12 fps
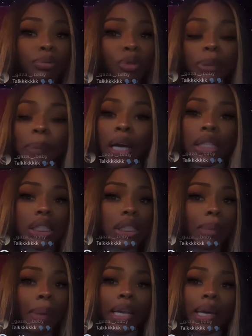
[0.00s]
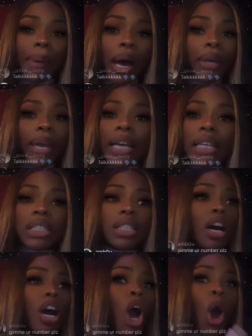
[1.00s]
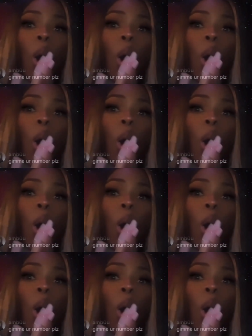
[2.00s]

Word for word: responding to somebody about cancer